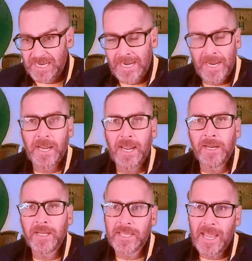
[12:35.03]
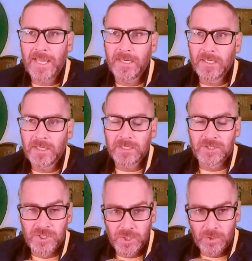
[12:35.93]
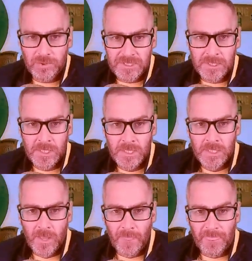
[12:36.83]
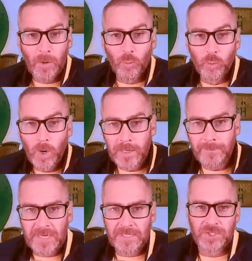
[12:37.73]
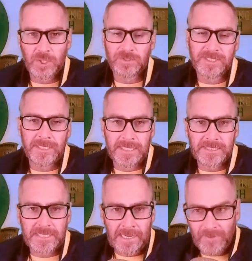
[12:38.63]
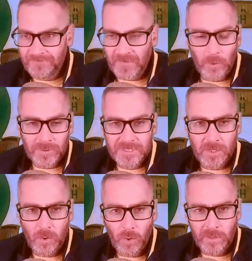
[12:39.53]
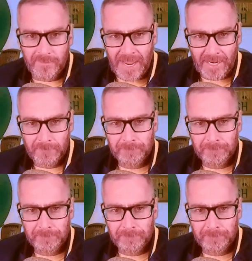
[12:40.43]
And again, the juice, there would have been juice to this game if Phil was the quarterback.